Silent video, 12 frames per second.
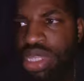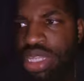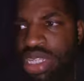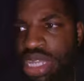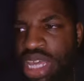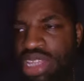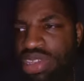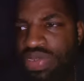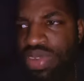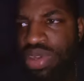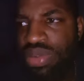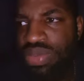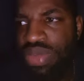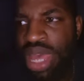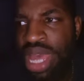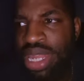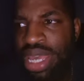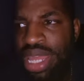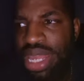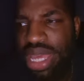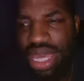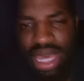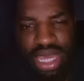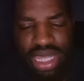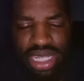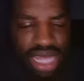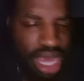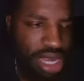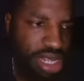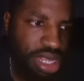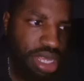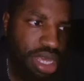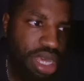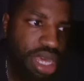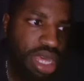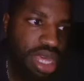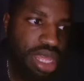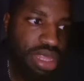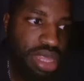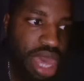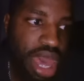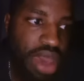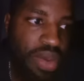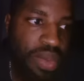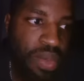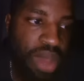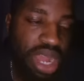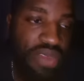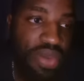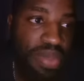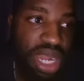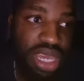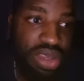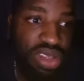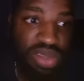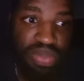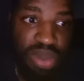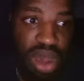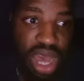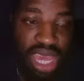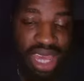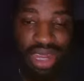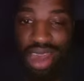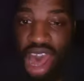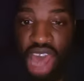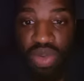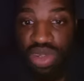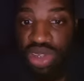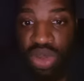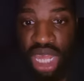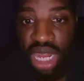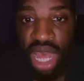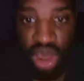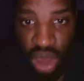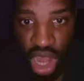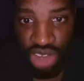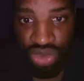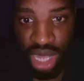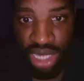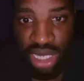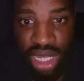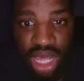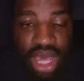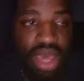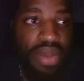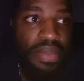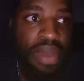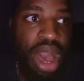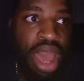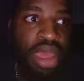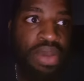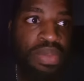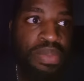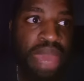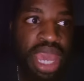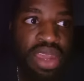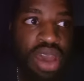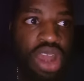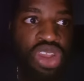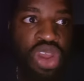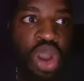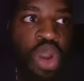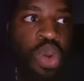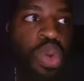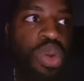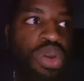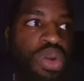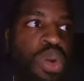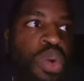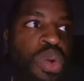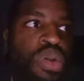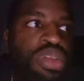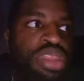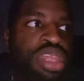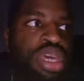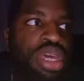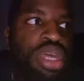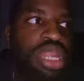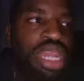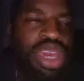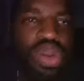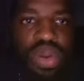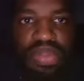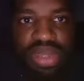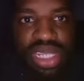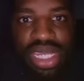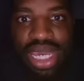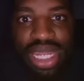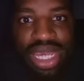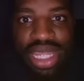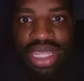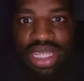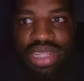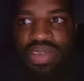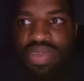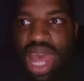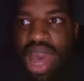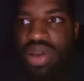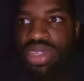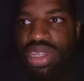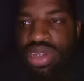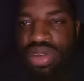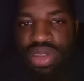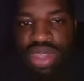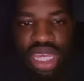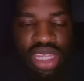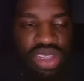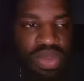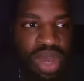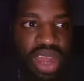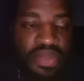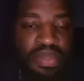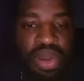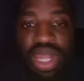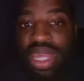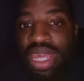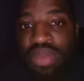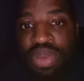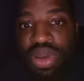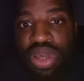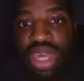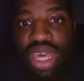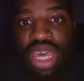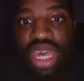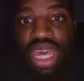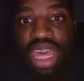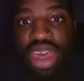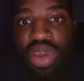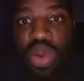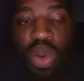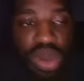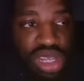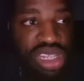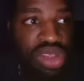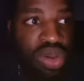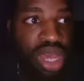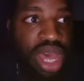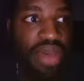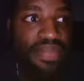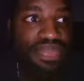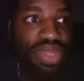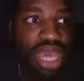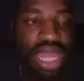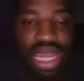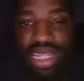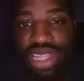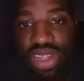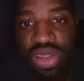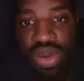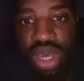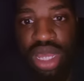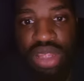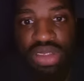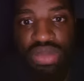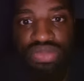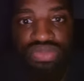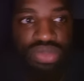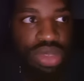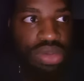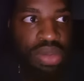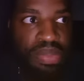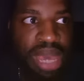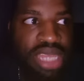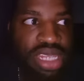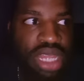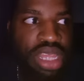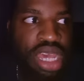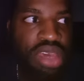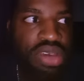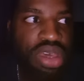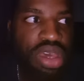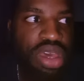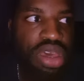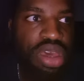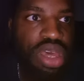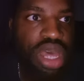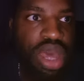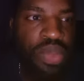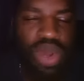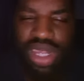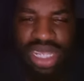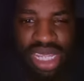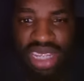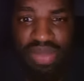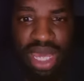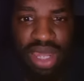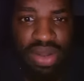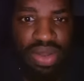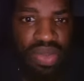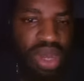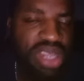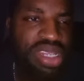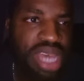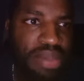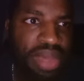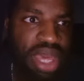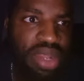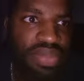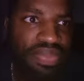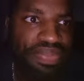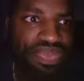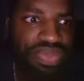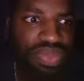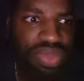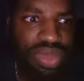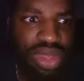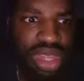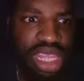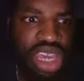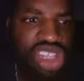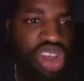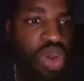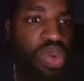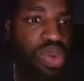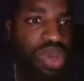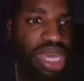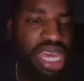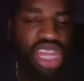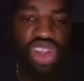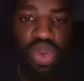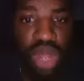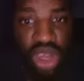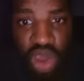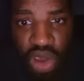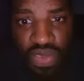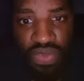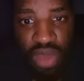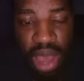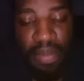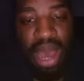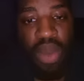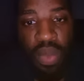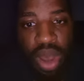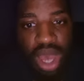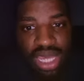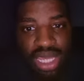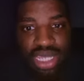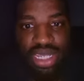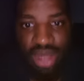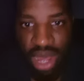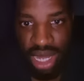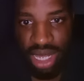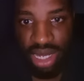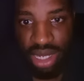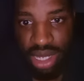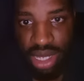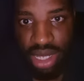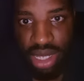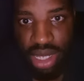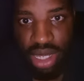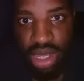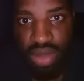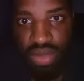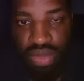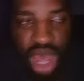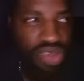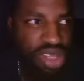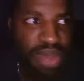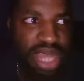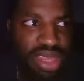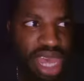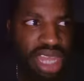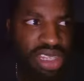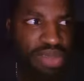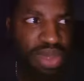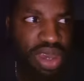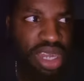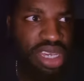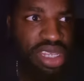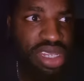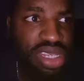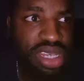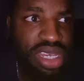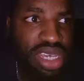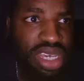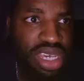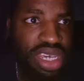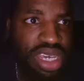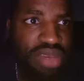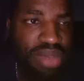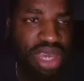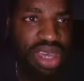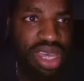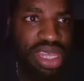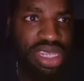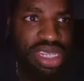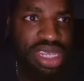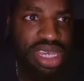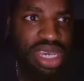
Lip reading: this interview, and in it he said that when everybody else was partying, I was looking at contracts. I may not know all the legal proceedings on how to do things or whatever, but he called his lawyer and asked his lawyer, basically, what does this mean? What does that mean? So he knew enough about what he's signing. I respect that, to be honest, because